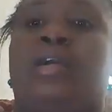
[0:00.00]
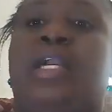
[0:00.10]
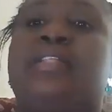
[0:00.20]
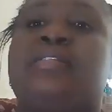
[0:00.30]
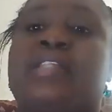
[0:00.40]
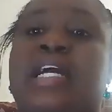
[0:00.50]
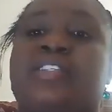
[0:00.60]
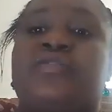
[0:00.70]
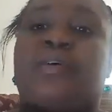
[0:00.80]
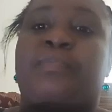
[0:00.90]
It
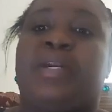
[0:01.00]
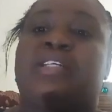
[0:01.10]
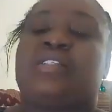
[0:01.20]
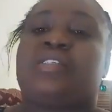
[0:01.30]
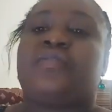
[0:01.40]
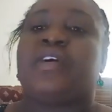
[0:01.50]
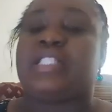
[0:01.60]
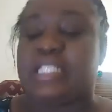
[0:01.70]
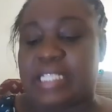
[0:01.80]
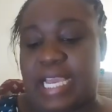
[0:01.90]
starts from pages
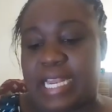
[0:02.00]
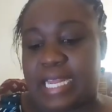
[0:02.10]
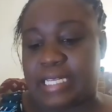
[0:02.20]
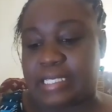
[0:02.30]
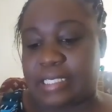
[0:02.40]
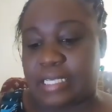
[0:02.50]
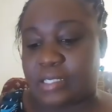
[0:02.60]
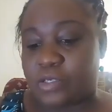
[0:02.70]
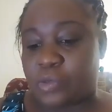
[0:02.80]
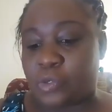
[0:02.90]
49, and it says
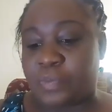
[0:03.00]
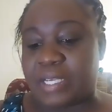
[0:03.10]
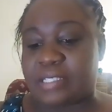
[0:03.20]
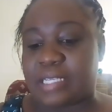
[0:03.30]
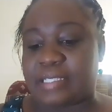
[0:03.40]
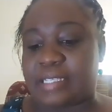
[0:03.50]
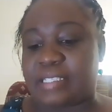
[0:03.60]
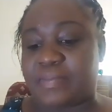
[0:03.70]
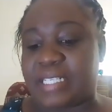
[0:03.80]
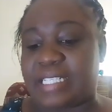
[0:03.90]
the school-based
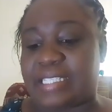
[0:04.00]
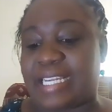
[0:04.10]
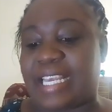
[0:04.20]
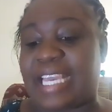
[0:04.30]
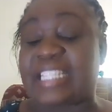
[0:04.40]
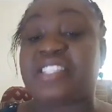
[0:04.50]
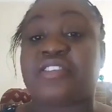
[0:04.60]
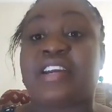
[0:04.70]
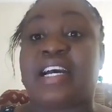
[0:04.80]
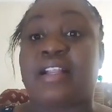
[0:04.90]
assessment is an
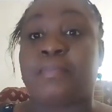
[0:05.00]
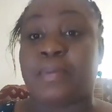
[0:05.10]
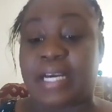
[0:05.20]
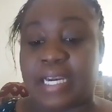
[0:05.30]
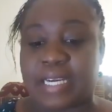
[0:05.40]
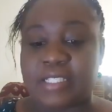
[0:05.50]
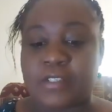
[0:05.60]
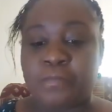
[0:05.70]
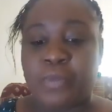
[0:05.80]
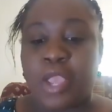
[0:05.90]
integral part